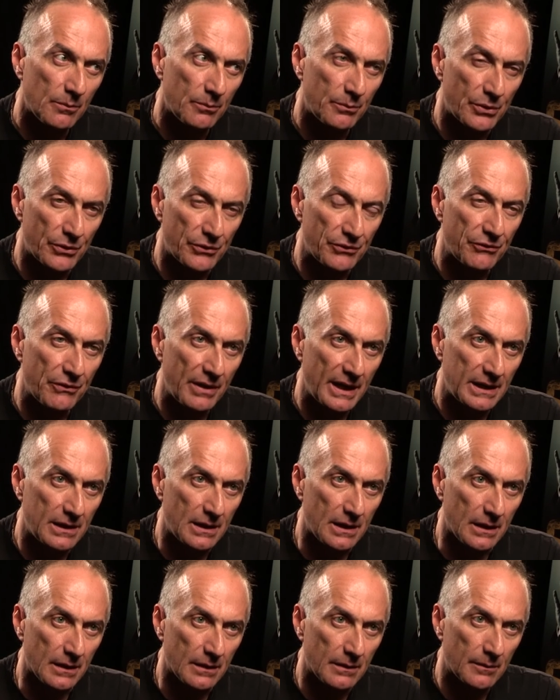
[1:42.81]

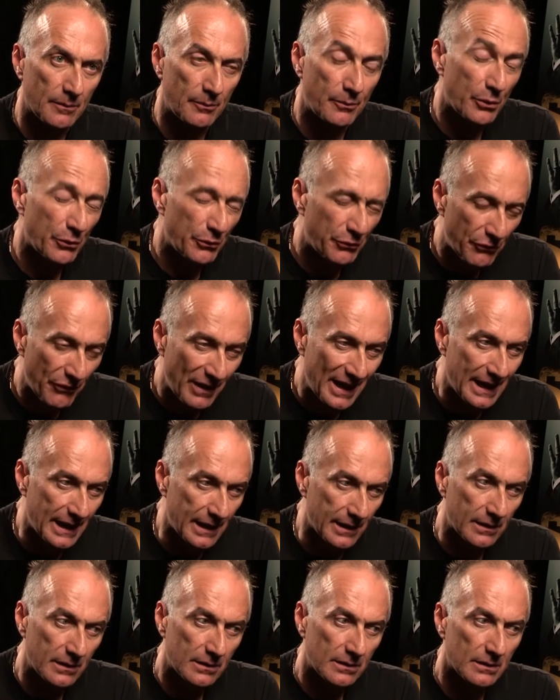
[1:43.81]
portraying
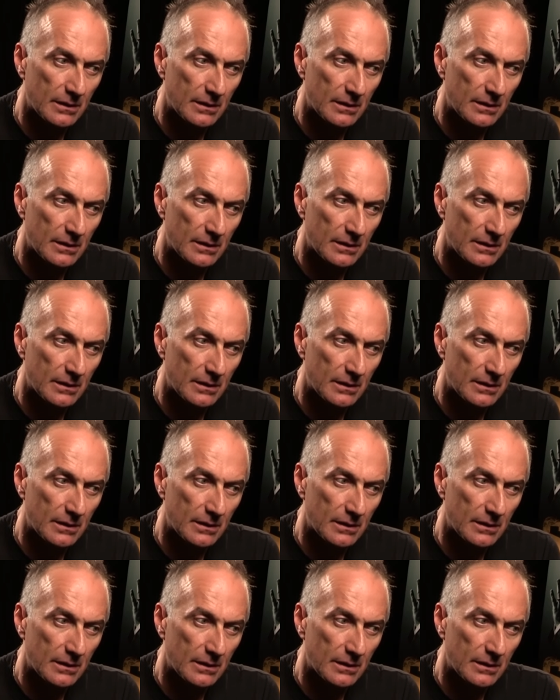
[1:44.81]
portraying